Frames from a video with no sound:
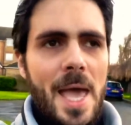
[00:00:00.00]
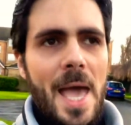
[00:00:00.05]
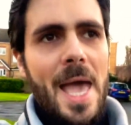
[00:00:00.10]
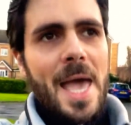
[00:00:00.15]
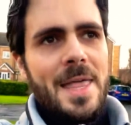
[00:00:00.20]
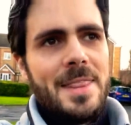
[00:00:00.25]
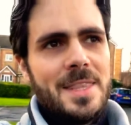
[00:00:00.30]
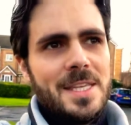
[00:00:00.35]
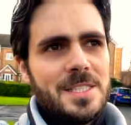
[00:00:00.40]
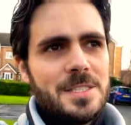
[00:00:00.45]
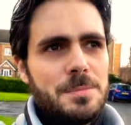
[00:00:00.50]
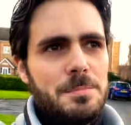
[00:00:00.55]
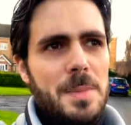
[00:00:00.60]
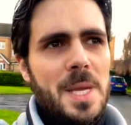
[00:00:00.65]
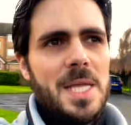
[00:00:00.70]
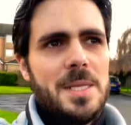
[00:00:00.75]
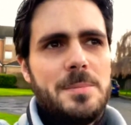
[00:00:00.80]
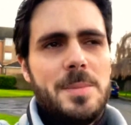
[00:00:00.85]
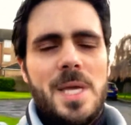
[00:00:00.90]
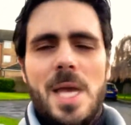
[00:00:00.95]
And this
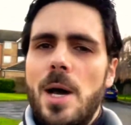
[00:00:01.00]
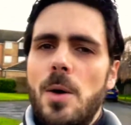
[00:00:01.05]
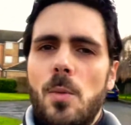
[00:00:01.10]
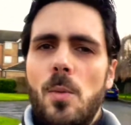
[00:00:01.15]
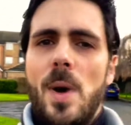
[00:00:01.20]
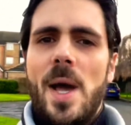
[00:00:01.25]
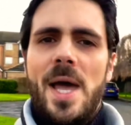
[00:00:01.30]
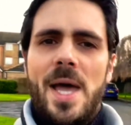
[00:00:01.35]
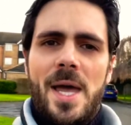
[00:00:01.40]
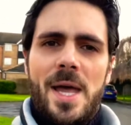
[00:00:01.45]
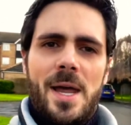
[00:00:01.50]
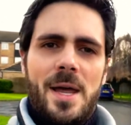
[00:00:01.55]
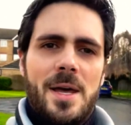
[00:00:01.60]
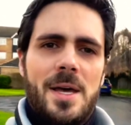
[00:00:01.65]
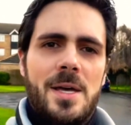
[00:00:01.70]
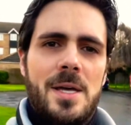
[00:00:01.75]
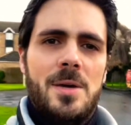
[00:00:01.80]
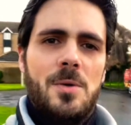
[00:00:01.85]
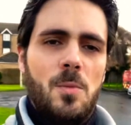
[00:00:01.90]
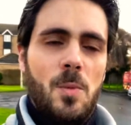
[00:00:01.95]
made me
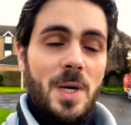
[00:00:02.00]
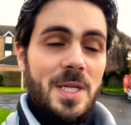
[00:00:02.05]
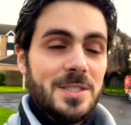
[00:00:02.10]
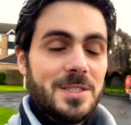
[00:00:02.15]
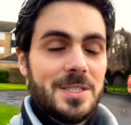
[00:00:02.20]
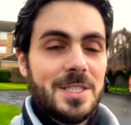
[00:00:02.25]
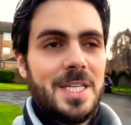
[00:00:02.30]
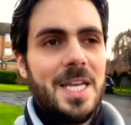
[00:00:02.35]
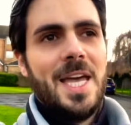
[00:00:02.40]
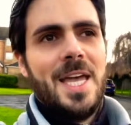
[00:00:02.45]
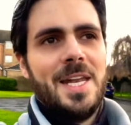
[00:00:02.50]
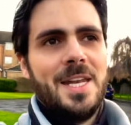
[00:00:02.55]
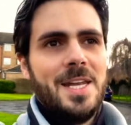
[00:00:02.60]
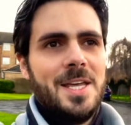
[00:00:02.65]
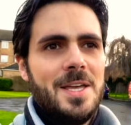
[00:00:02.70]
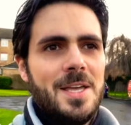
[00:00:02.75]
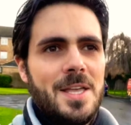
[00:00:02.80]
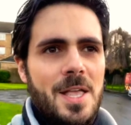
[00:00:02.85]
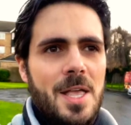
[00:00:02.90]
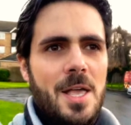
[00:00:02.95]
aware once again
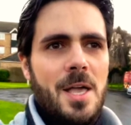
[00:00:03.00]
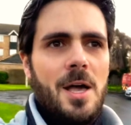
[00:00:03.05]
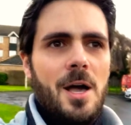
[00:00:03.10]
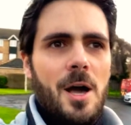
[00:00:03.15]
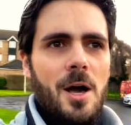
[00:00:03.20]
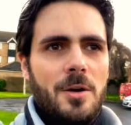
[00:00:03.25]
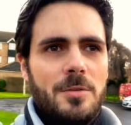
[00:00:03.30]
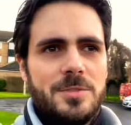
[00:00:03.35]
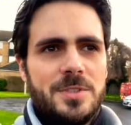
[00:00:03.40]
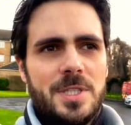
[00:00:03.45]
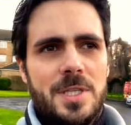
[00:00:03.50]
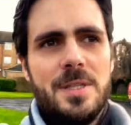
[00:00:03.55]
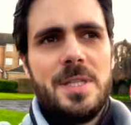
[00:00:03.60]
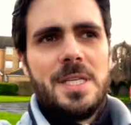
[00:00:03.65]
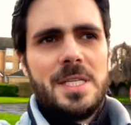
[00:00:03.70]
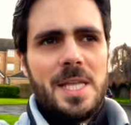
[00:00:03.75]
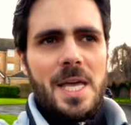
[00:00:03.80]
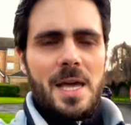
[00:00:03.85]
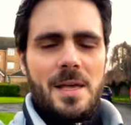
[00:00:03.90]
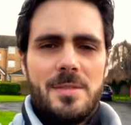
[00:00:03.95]
of
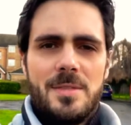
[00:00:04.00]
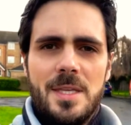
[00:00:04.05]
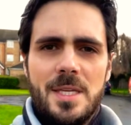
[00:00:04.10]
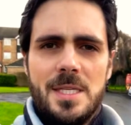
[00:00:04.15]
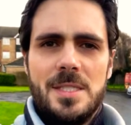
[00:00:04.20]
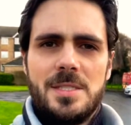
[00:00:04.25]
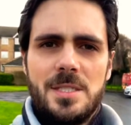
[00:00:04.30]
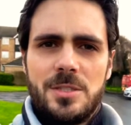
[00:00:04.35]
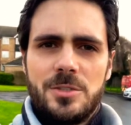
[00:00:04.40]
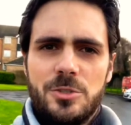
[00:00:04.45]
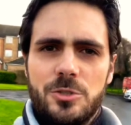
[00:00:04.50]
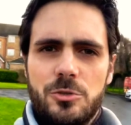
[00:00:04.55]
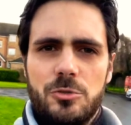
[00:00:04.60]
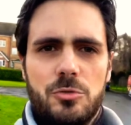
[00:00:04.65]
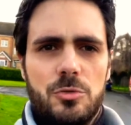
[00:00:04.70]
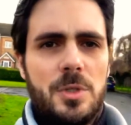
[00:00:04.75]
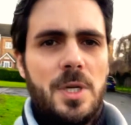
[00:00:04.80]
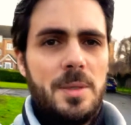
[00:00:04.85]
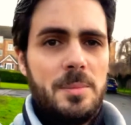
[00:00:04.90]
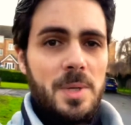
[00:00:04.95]
something that I think is
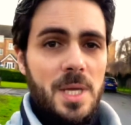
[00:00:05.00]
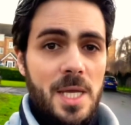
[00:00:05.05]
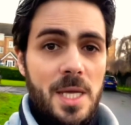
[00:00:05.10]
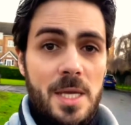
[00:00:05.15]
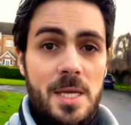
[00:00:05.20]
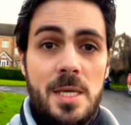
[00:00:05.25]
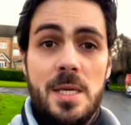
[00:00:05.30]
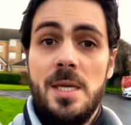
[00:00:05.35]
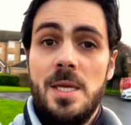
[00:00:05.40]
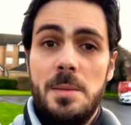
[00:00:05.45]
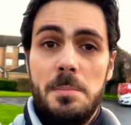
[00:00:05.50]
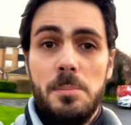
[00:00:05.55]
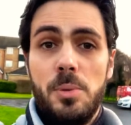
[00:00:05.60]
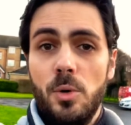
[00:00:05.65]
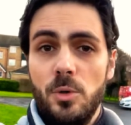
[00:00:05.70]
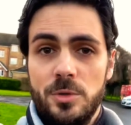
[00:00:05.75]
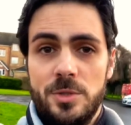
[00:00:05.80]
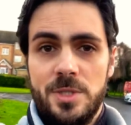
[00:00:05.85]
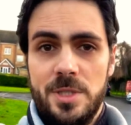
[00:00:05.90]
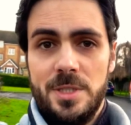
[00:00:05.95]
extremely
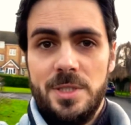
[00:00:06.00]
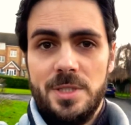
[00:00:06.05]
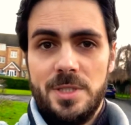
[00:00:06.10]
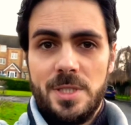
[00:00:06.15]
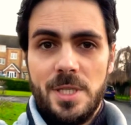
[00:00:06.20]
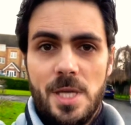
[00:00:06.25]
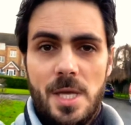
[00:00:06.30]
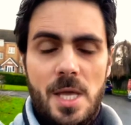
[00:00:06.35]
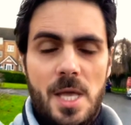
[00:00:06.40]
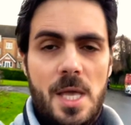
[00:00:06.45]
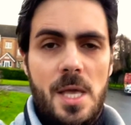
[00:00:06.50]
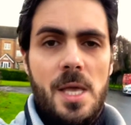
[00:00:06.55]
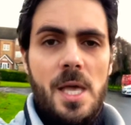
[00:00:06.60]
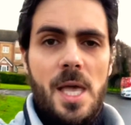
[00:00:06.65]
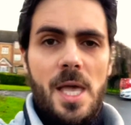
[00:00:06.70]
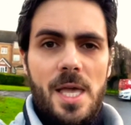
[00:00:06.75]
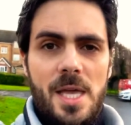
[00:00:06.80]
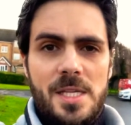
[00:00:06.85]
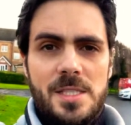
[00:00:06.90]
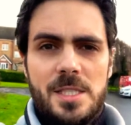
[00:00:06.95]
important.
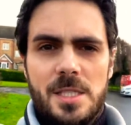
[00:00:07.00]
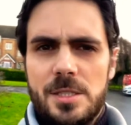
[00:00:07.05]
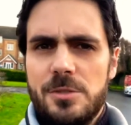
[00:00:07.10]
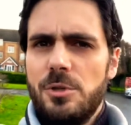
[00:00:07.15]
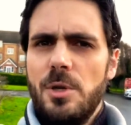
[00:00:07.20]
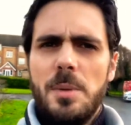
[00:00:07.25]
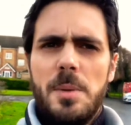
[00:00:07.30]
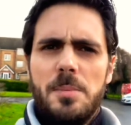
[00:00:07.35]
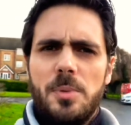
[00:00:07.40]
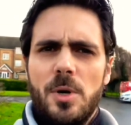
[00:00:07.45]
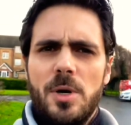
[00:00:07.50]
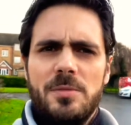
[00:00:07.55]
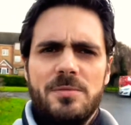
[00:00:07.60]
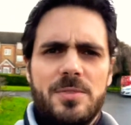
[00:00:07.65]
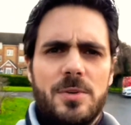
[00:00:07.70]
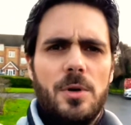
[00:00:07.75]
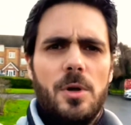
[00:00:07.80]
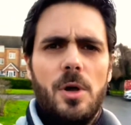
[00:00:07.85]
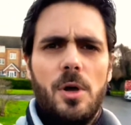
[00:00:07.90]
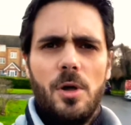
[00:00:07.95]
It's extremely important
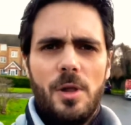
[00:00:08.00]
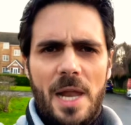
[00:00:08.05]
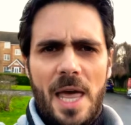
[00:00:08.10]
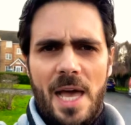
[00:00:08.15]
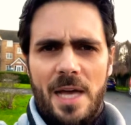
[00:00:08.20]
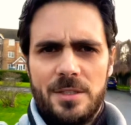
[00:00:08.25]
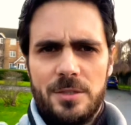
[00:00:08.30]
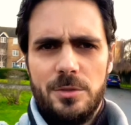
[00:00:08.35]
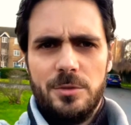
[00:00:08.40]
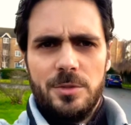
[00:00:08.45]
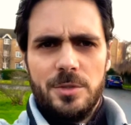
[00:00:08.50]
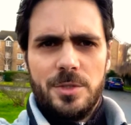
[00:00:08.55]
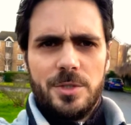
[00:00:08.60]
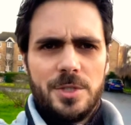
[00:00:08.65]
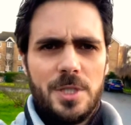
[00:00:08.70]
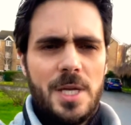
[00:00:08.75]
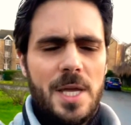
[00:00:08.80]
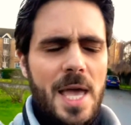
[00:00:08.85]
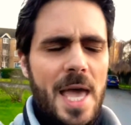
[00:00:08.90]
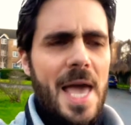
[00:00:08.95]
for all
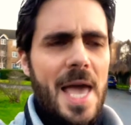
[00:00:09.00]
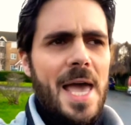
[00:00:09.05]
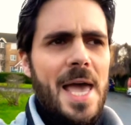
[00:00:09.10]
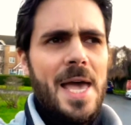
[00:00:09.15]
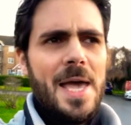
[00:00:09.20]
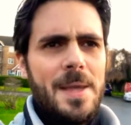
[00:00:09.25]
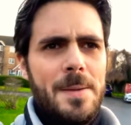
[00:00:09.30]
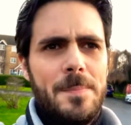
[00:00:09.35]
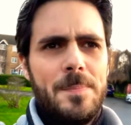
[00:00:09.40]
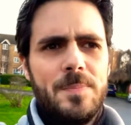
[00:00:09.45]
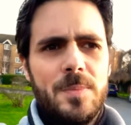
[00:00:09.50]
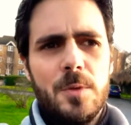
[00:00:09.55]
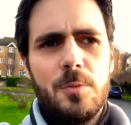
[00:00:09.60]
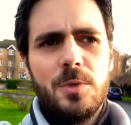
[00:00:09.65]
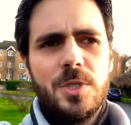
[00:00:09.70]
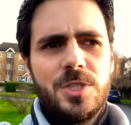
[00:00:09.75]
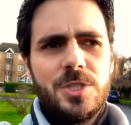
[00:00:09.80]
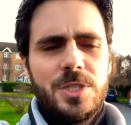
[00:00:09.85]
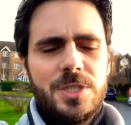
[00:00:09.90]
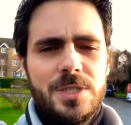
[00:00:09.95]
actors,
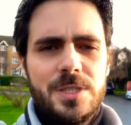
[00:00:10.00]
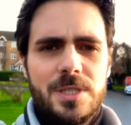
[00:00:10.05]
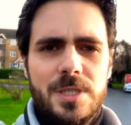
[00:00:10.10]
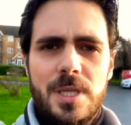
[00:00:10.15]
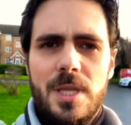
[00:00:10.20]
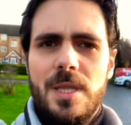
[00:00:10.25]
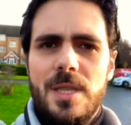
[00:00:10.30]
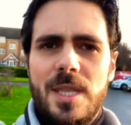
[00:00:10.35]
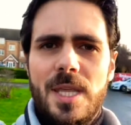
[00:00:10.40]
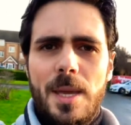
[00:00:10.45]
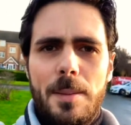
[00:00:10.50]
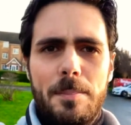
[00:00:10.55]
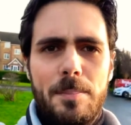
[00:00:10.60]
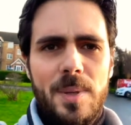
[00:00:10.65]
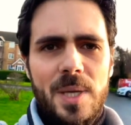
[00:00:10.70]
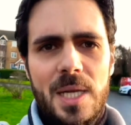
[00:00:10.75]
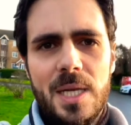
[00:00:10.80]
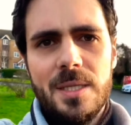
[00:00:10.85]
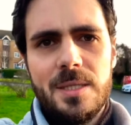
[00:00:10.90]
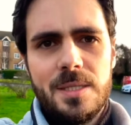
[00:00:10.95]
which is the
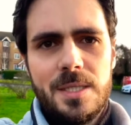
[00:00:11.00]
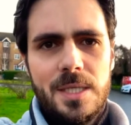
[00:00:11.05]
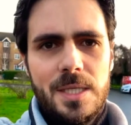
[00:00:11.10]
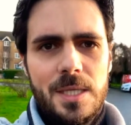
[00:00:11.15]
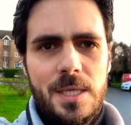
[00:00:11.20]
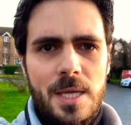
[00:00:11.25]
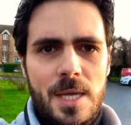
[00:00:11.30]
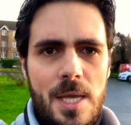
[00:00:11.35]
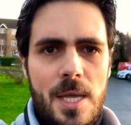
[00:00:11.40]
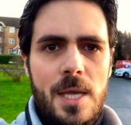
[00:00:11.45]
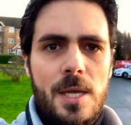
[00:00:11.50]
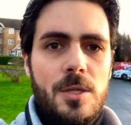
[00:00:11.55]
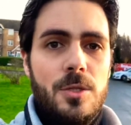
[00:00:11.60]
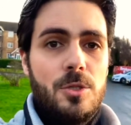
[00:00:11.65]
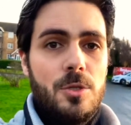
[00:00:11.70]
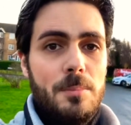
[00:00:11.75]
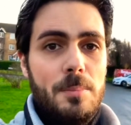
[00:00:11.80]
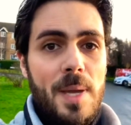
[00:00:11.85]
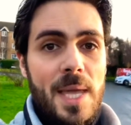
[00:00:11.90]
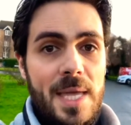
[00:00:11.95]
ability
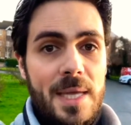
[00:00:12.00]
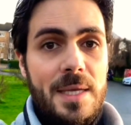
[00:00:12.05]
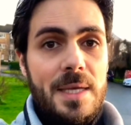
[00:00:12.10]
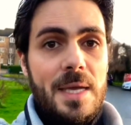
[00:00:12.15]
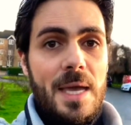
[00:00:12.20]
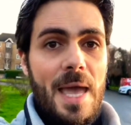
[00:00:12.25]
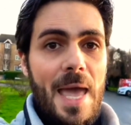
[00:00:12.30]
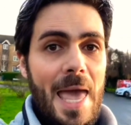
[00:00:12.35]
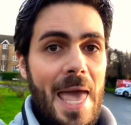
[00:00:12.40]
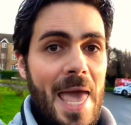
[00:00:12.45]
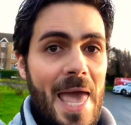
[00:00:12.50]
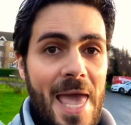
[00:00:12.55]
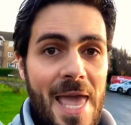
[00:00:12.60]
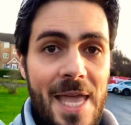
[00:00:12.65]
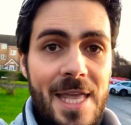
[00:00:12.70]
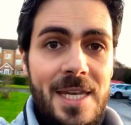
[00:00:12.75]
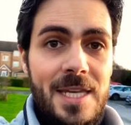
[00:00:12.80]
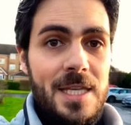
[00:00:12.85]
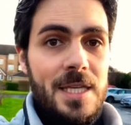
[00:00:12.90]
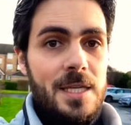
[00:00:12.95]
to make
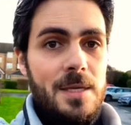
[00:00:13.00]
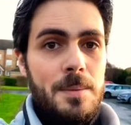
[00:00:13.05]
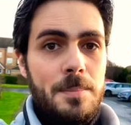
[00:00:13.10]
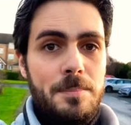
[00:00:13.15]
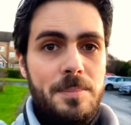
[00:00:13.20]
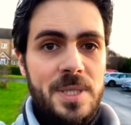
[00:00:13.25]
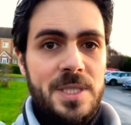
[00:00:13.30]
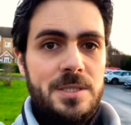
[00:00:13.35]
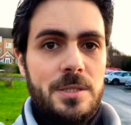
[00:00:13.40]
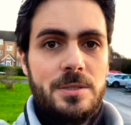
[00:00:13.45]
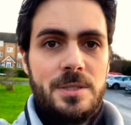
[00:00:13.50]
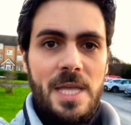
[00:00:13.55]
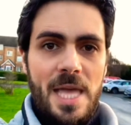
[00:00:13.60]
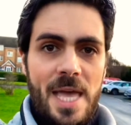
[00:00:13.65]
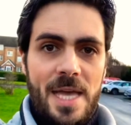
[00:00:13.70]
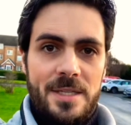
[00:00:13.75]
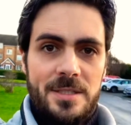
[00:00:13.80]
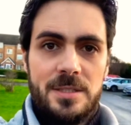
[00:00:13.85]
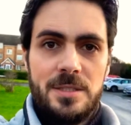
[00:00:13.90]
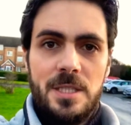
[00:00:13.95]
any piece of
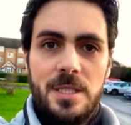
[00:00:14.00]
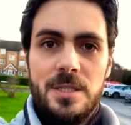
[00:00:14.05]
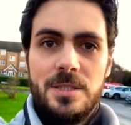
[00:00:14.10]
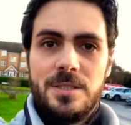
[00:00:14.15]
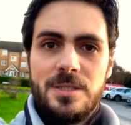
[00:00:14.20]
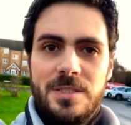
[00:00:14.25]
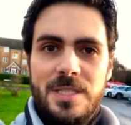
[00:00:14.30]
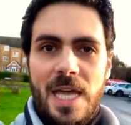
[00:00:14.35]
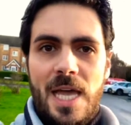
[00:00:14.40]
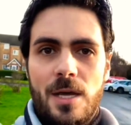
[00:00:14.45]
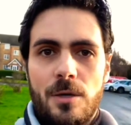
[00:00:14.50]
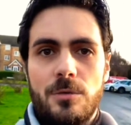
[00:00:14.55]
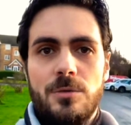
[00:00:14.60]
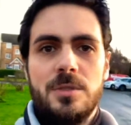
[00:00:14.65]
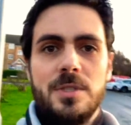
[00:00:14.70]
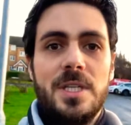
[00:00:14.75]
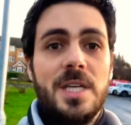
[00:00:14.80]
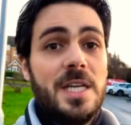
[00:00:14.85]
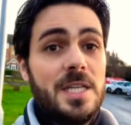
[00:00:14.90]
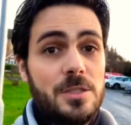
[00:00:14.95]
text
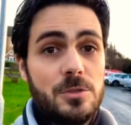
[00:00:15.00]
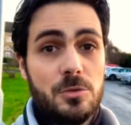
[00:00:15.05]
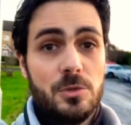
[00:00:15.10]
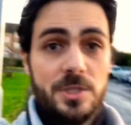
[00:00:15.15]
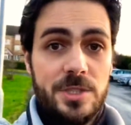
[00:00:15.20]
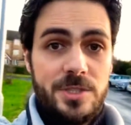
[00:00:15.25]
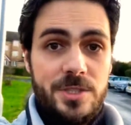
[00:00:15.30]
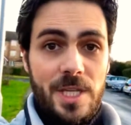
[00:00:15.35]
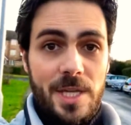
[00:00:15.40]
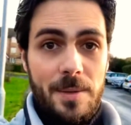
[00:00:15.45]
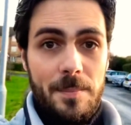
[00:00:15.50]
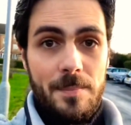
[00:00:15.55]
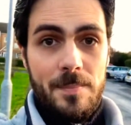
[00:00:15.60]
sound interesting.